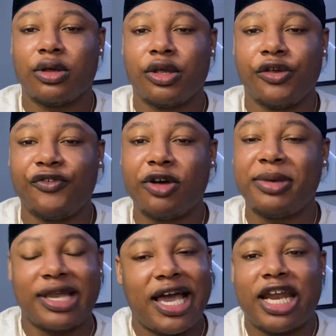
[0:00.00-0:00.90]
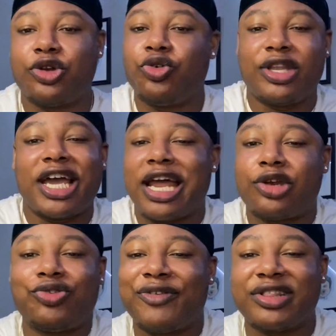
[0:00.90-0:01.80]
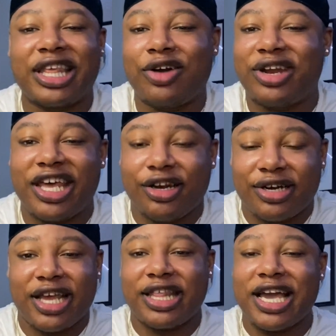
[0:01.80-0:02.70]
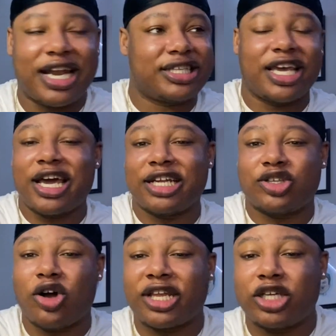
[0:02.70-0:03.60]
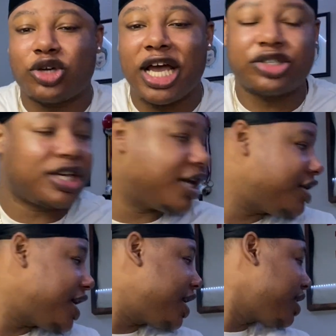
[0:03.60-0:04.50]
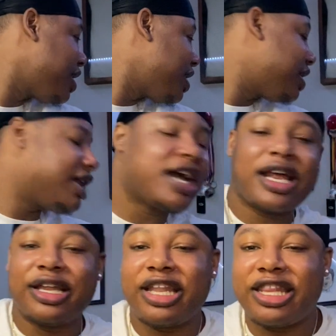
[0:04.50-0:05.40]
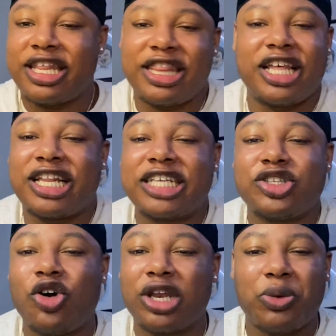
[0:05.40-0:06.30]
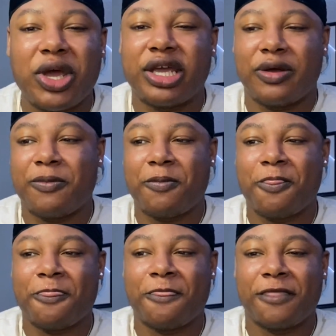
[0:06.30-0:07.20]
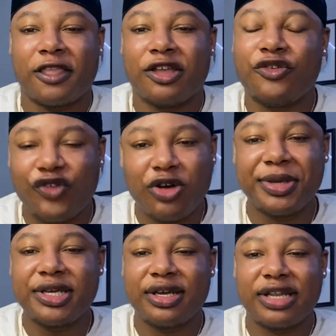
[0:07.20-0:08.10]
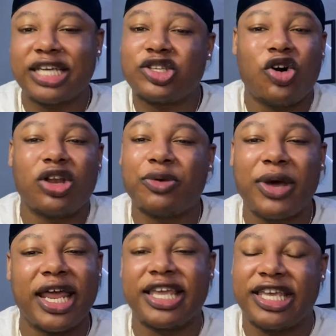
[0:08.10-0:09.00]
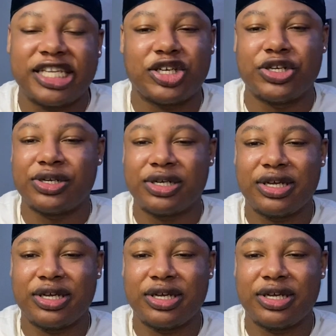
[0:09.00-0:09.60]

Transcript: You feel me? They gotta do everything on the internet. They gotta talk their trash on the internet. That's the only way. You feel me? That's the only way they can get to you.